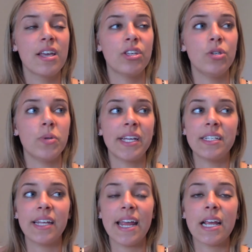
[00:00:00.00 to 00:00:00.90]
you
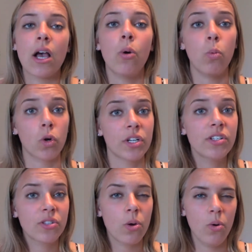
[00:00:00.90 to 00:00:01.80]
can take a
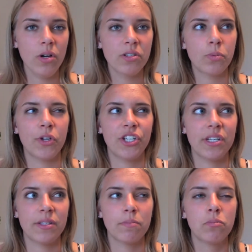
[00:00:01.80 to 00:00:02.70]
words course, which
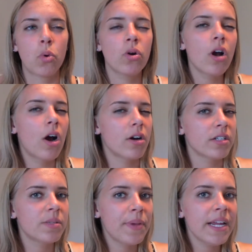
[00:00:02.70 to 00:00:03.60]
is more
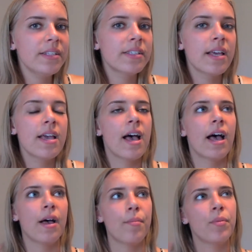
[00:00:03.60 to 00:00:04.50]
arts-based,
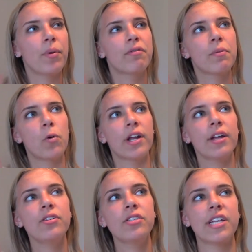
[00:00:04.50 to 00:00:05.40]
but from what I
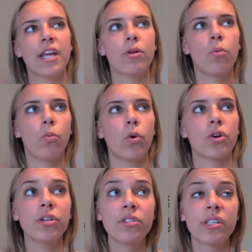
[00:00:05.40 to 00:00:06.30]
understand,
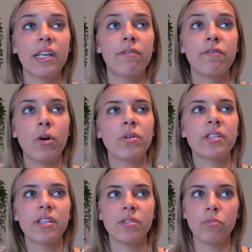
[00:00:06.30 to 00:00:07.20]
words
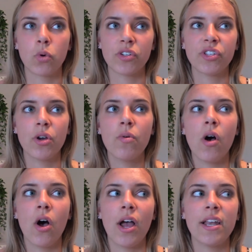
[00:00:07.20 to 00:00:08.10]
focuses more so
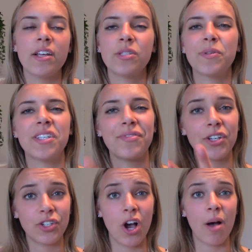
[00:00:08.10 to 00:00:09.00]
on a
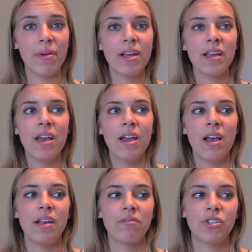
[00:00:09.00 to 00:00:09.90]
specific topic
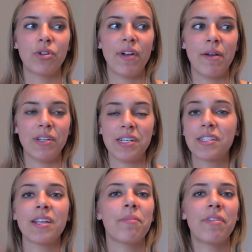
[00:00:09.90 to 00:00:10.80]
surrounding
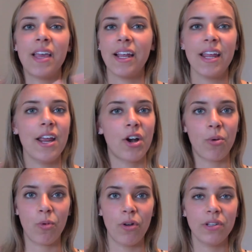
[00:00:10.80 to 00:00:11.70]
something in
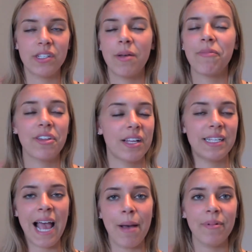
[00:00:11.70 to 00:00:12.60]
our world, something
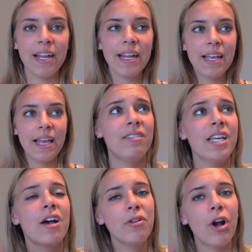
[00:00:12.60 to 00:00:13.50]
that's happening.
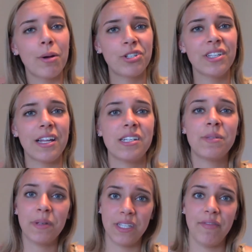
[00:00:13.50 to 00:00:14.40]
The other option that is
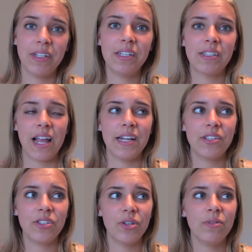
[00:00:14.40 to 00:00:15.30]
specific to
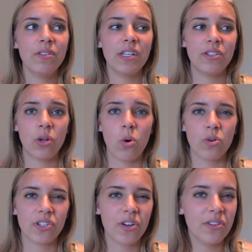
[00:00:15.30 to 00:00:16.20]
science students is a
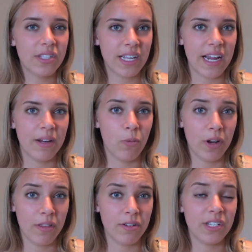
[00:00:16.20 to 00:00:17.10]
course called Sci
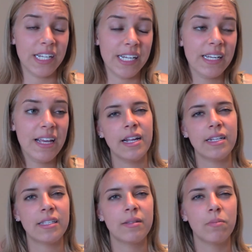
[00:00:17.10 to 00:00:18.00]
113.
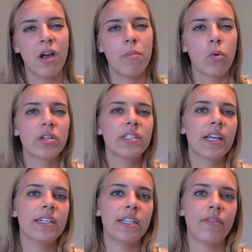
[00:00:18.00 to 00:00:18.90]
It's a more
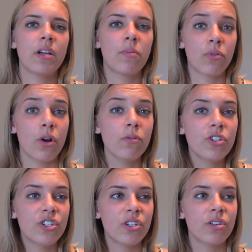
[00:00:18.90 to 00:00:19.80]
scientific
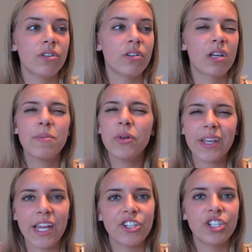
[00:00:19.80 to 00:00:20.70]
approach to
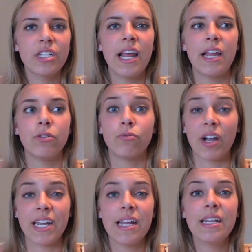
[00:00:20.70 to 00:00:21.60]
communication and
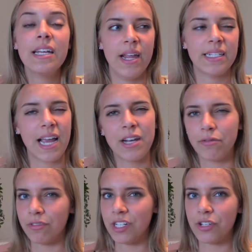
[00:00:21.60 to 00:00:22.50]
writing. It's kind
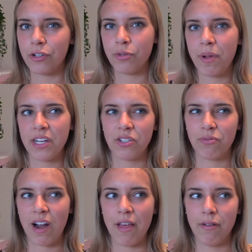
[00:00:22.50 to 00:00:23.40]
of research-based
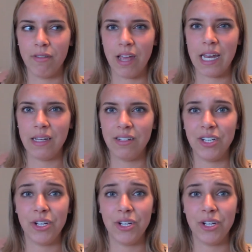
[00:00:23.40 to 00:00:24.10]
rather than,